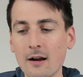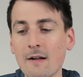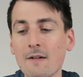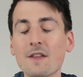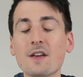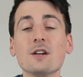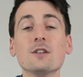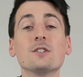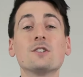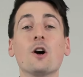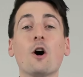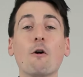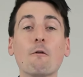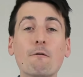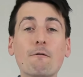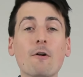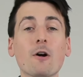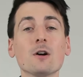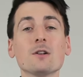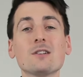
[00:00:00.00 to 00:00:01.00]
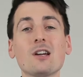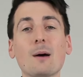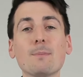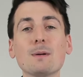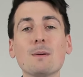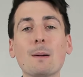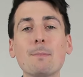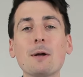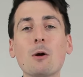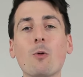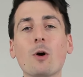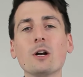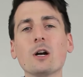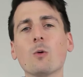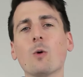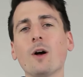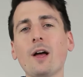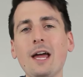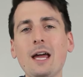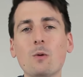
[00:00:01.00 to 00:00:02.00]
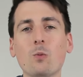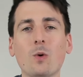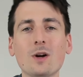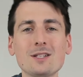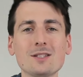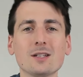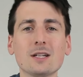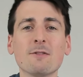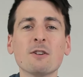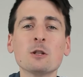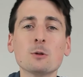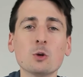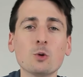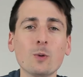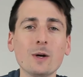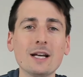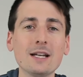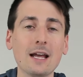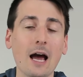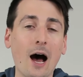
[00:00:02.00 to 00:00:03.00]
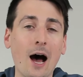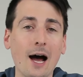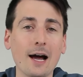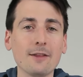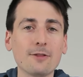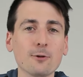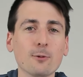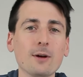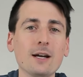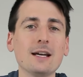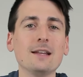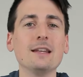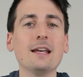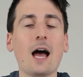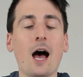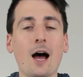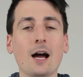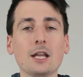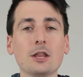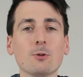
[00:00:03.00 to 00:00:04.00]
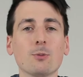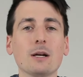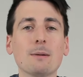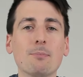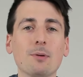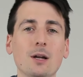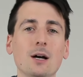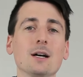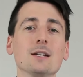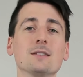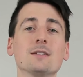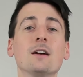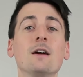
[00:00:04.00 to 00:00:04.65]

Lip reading: So first up, you might be wondering, well, hey, what's the difference between the i3 and the i3 Plus?